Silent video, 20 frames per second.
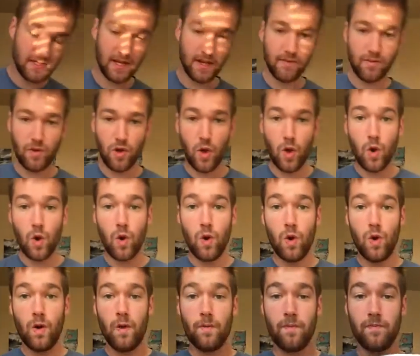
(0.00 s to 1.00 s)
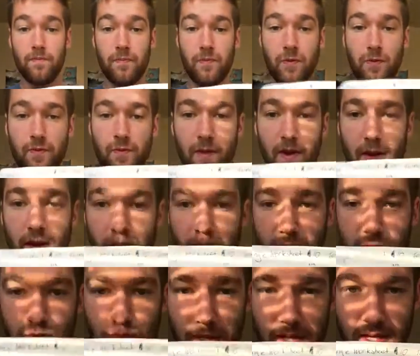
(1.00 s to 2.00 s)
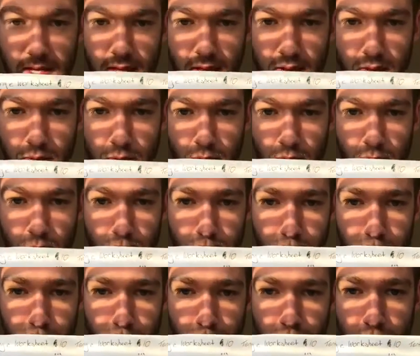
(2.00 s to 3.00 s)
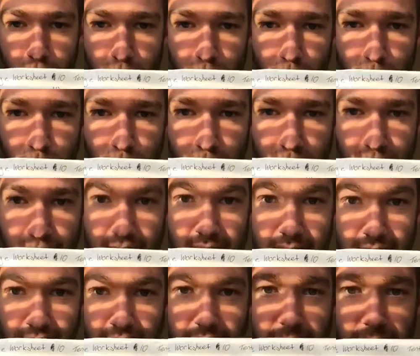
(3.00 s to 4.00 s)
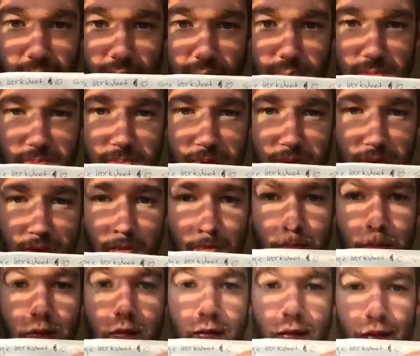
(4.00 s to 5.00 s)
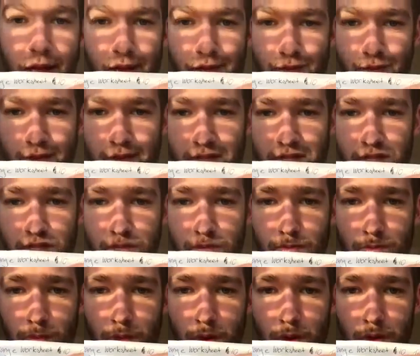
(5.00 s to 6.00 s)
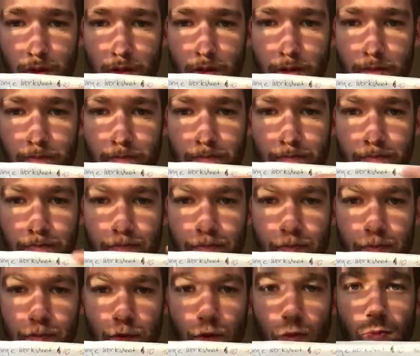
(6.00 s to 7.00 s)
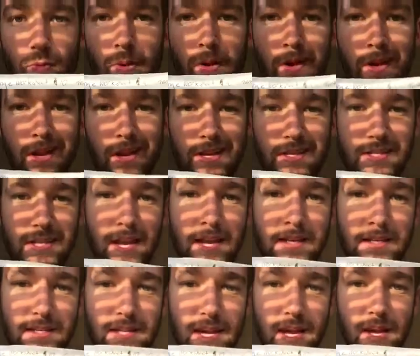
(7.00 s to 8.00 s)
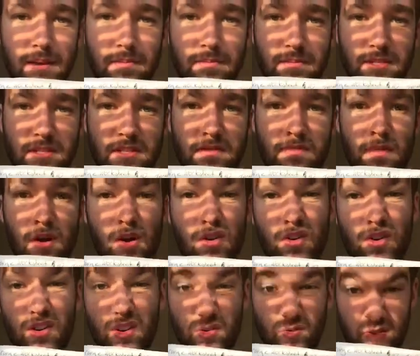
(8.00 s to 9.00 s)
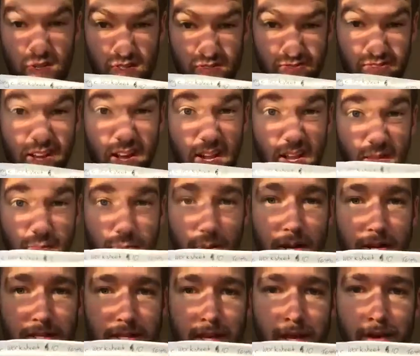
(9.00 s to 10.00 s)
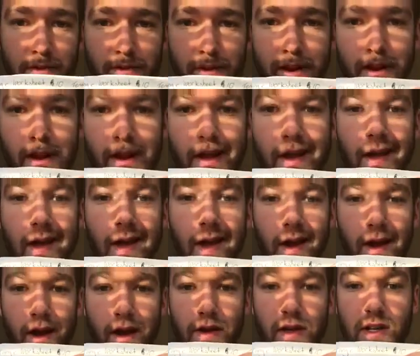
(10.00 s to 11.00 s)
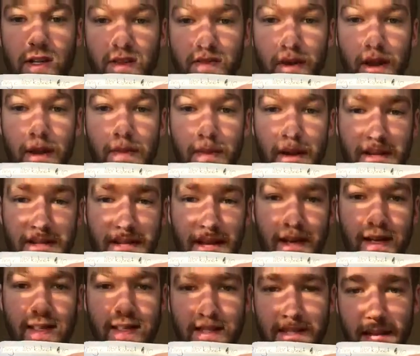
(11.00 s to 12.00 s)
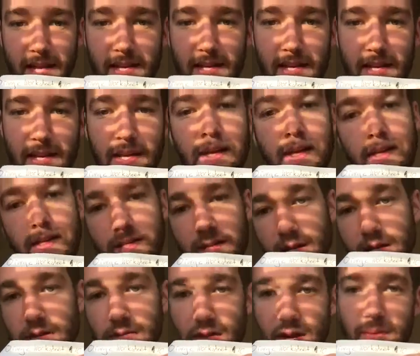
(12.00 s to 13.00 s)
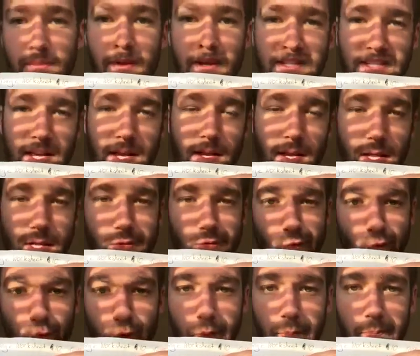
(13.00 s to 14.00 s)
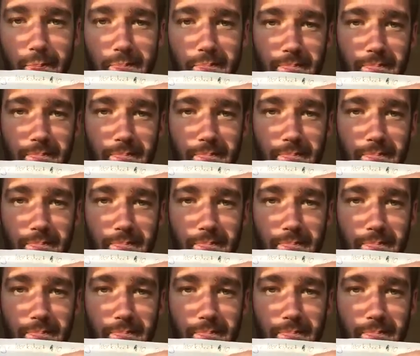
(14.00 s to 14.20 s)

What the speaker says: 10. Right? As we get bigger, we're getting 10 times bigger. As we get smaller, we're getting 10 times smaller, or we're dividing by 10, right? 100 divided by 10 is 10. 10 divided by 10 is 1.